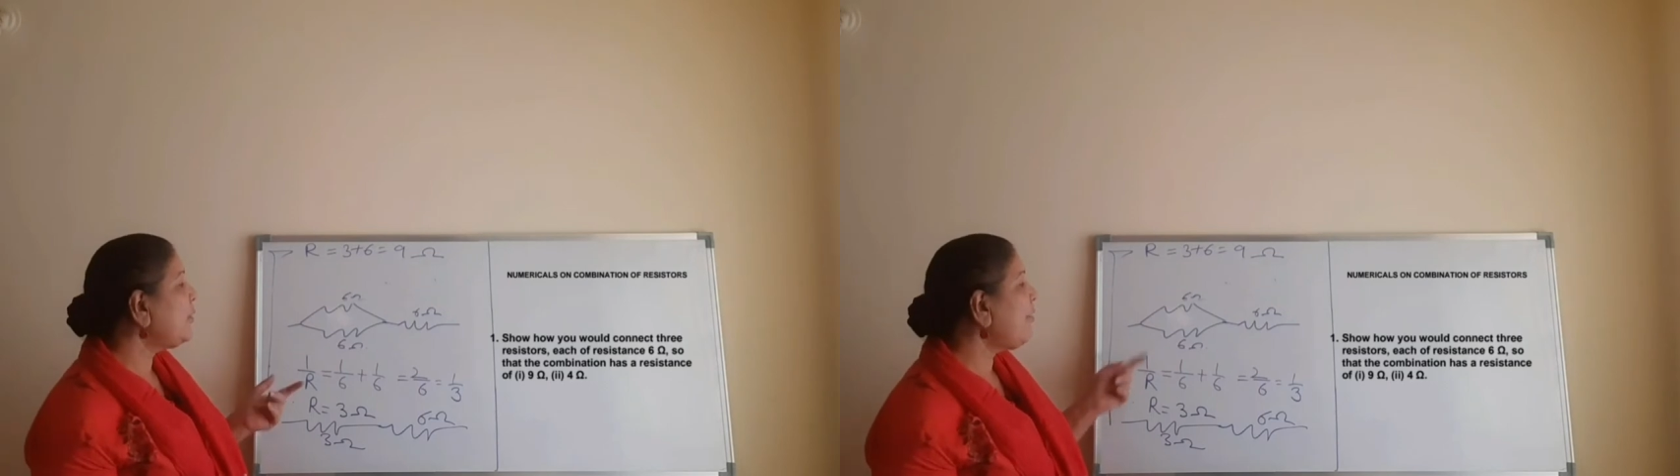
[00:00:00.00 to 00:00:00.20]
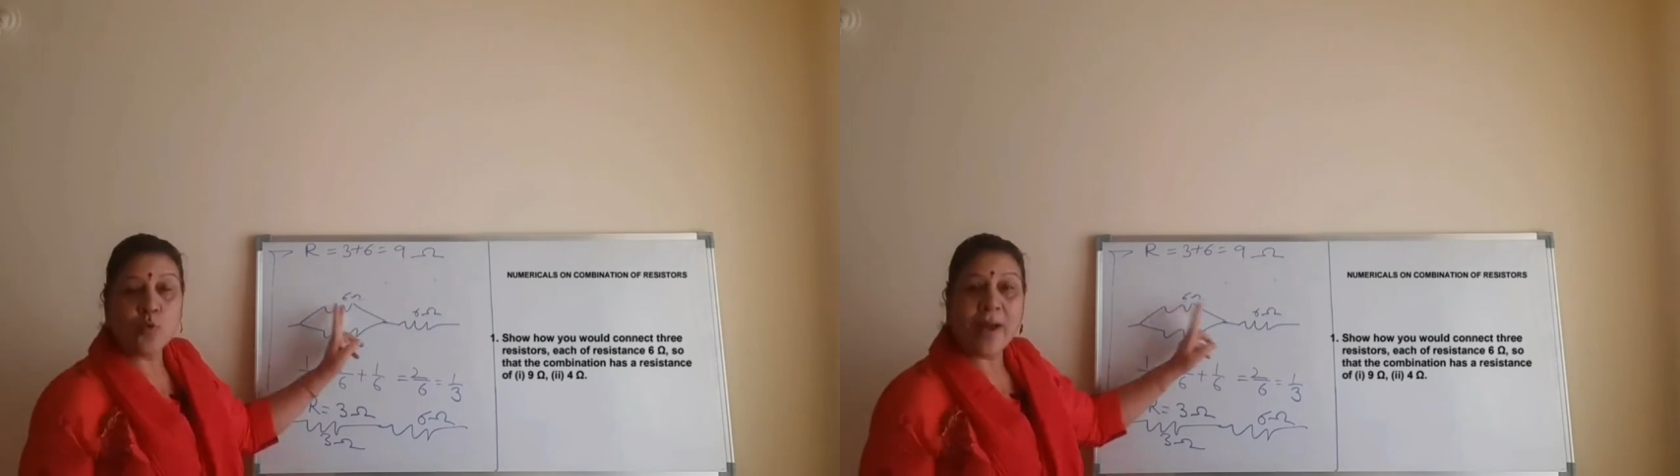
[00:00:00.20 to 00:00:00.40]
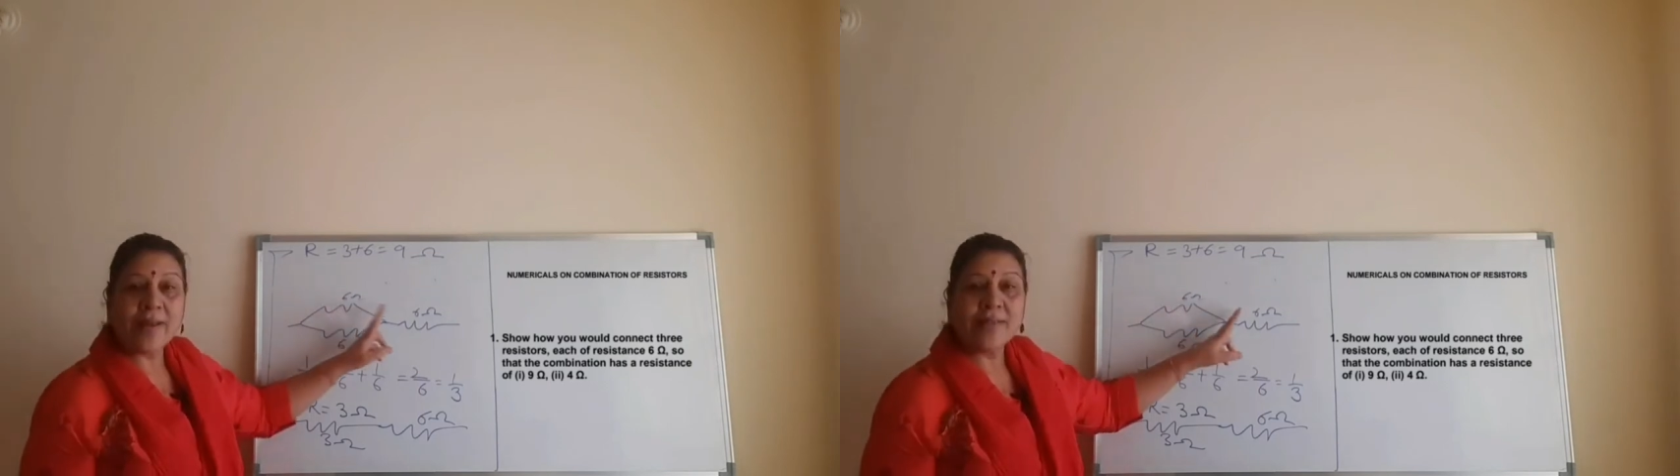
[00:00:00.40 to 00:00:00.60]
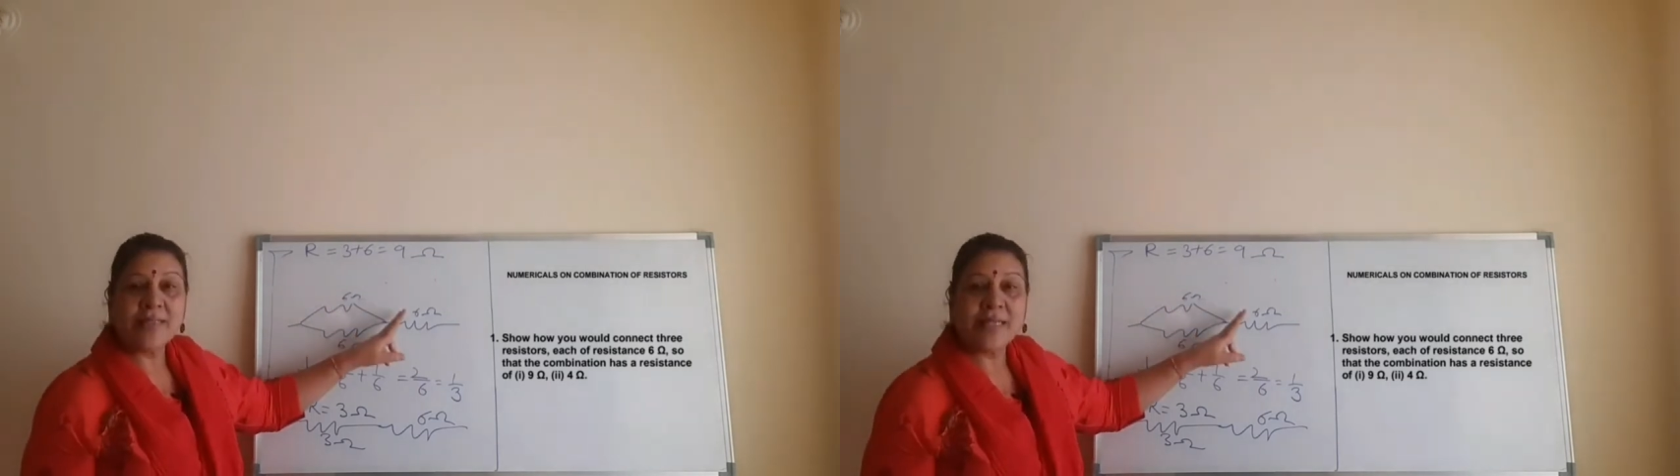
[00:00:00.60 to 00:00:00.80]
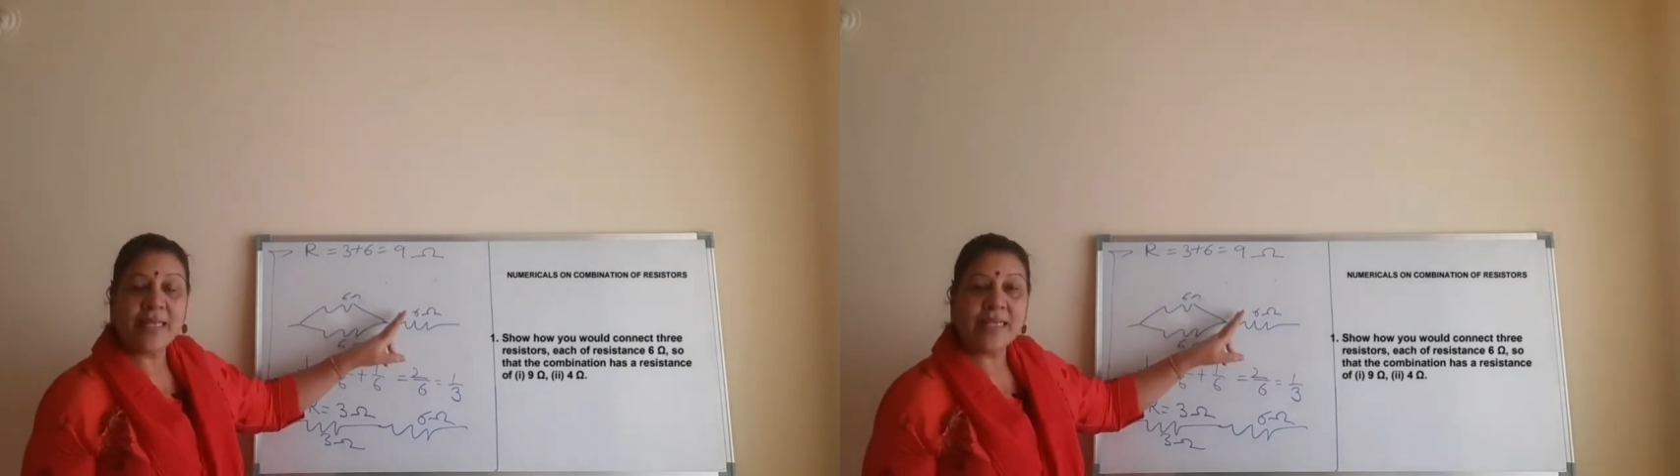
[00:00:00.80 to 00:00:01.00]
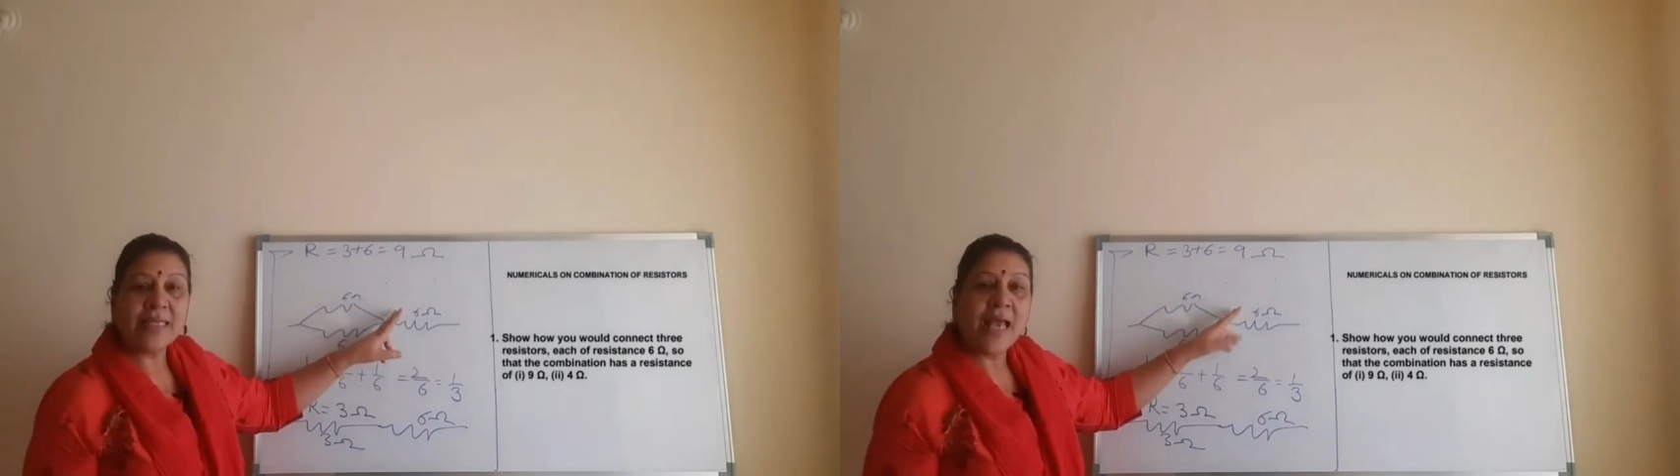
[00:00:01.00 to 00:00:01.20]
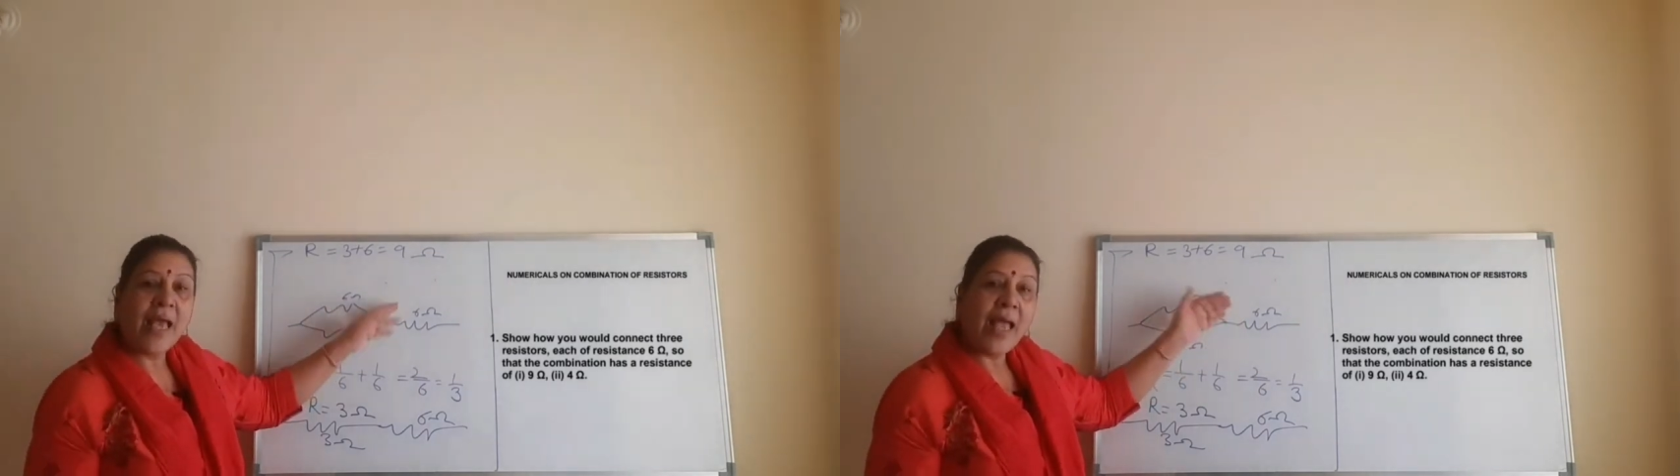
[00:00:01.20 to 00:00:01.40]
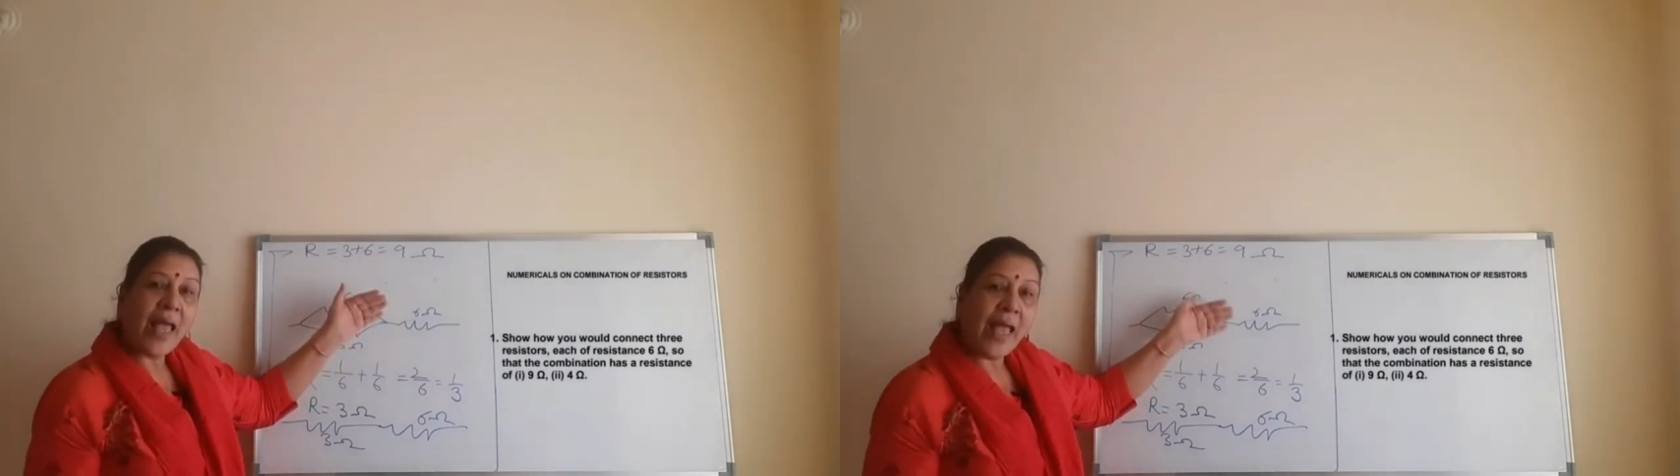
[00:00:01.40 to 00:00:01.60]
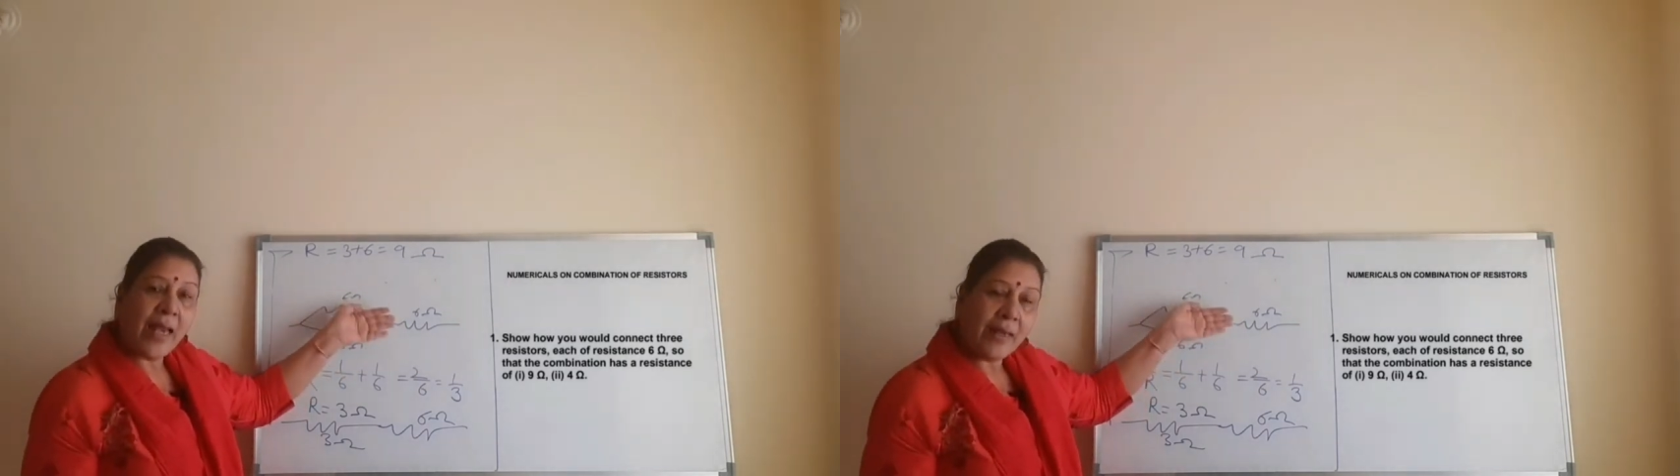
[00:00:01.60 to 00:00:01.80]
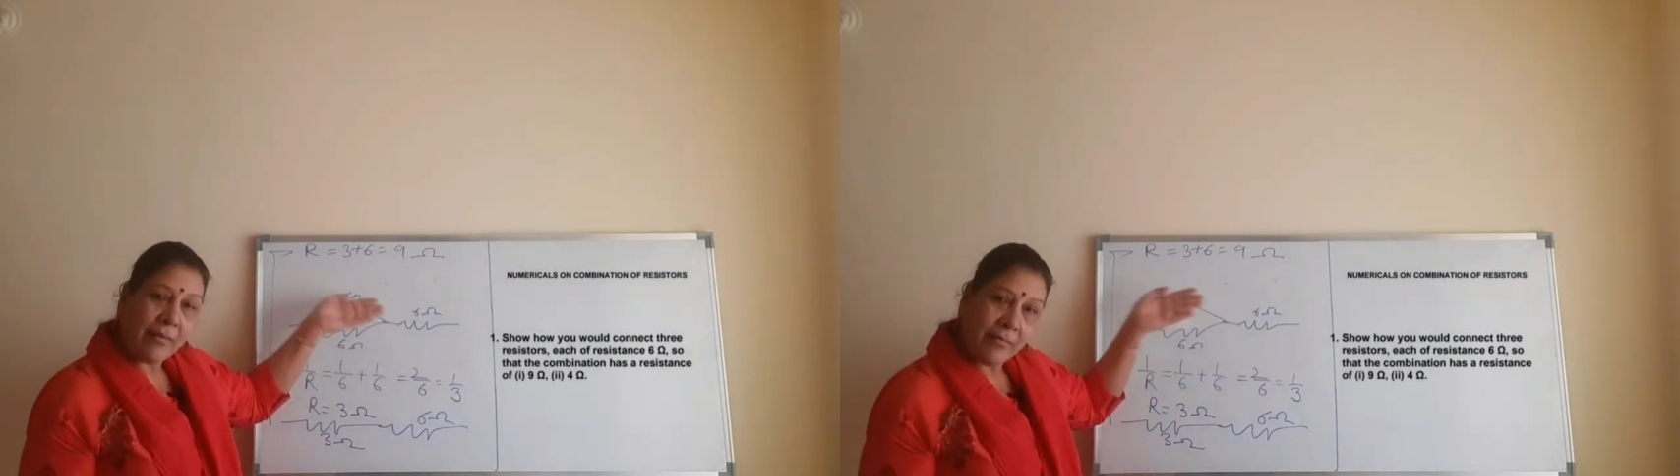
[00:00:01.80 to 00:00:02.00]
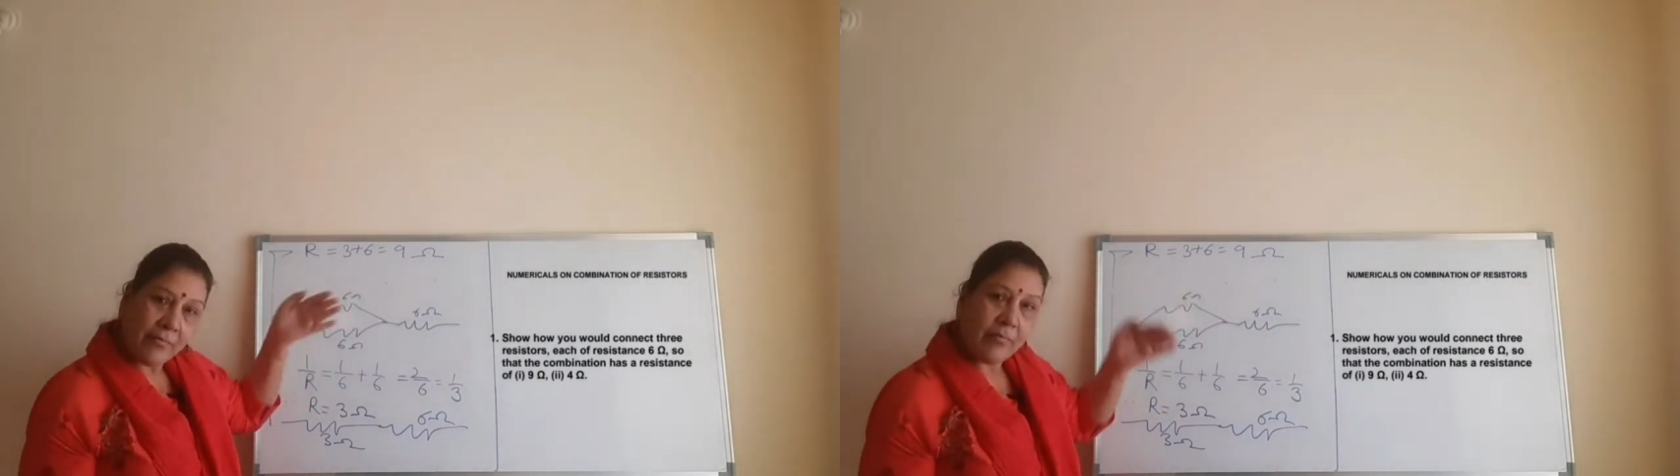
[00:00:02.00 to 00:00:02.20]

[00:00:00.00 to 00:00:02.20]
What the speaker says: that two are in series and